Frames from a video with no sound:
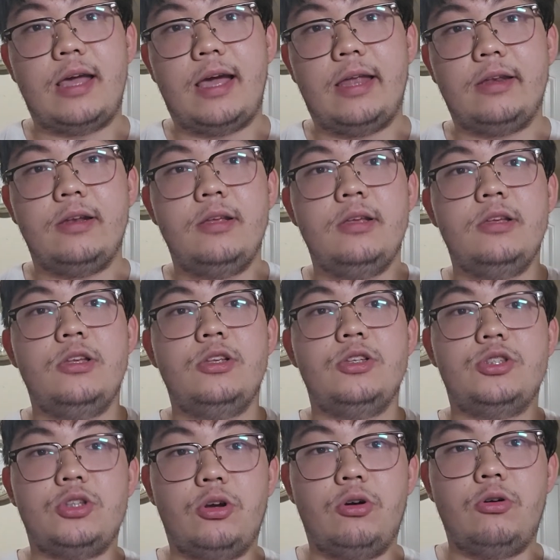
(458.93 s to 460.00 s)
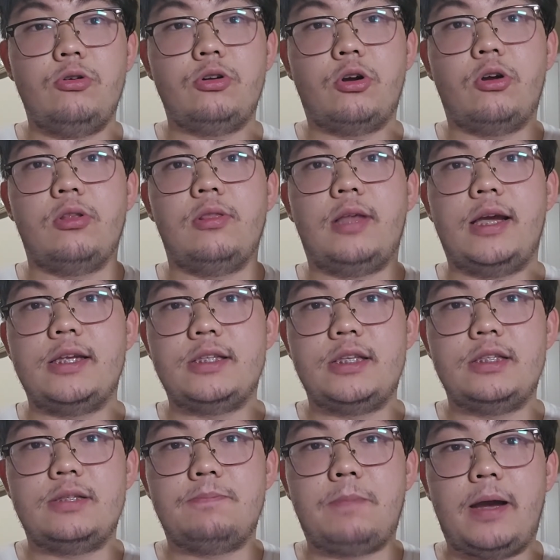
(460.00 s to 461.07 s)
sold or licensed by
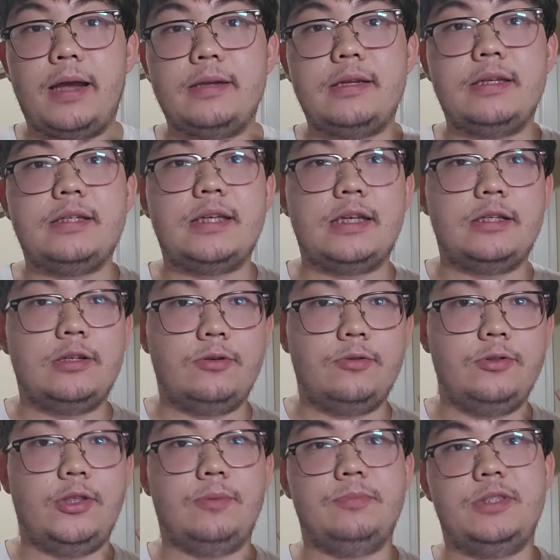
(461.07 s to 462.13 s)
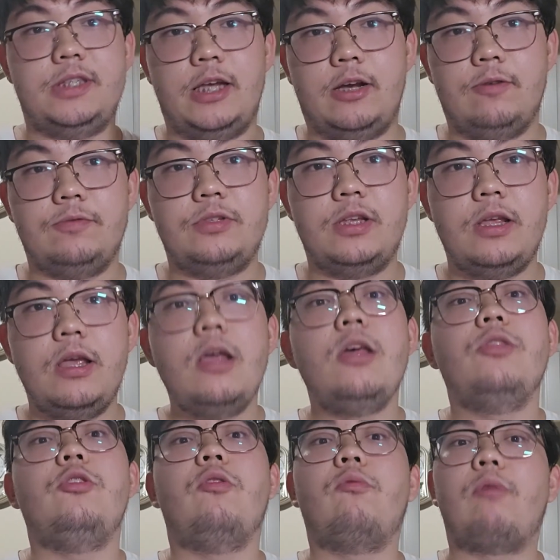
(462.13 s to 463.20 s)
Nintendo themselves. The
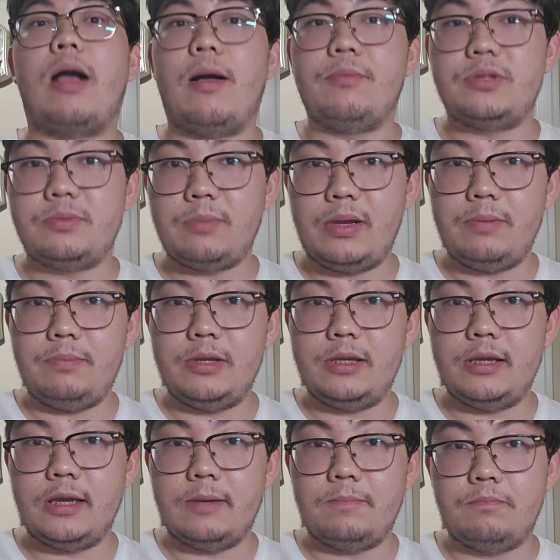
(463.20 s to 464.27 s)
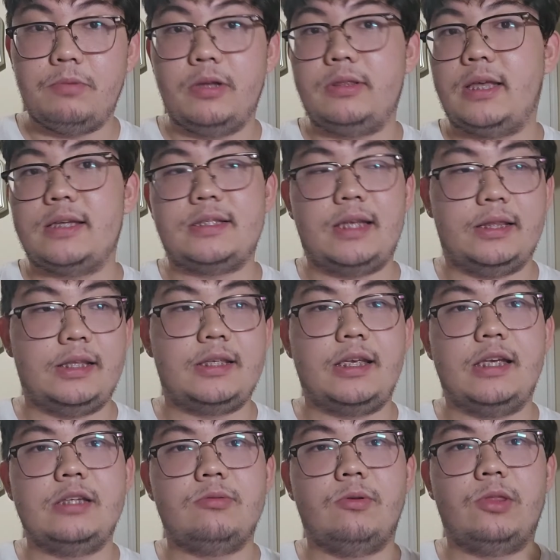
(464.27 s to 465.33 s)
ROMs may be it, but that's not the case with the
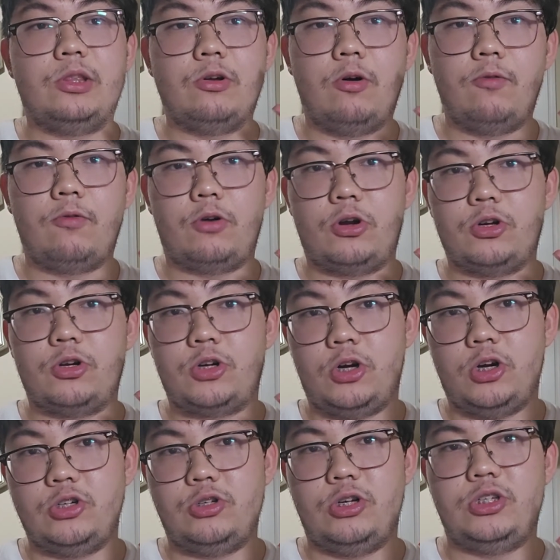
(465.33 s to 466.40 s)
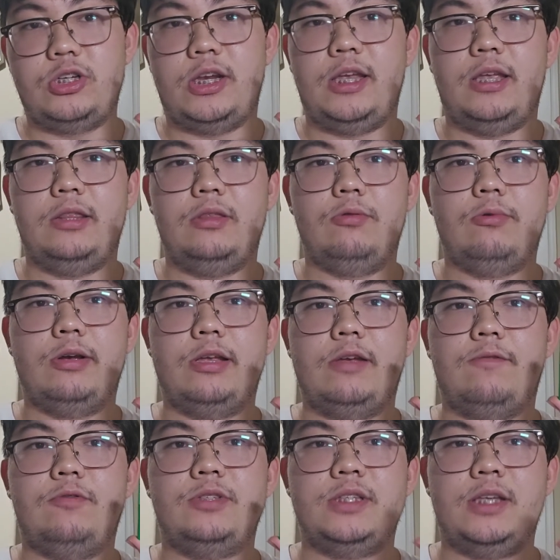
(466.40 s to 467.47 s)
overall cartridge and the way of selling them.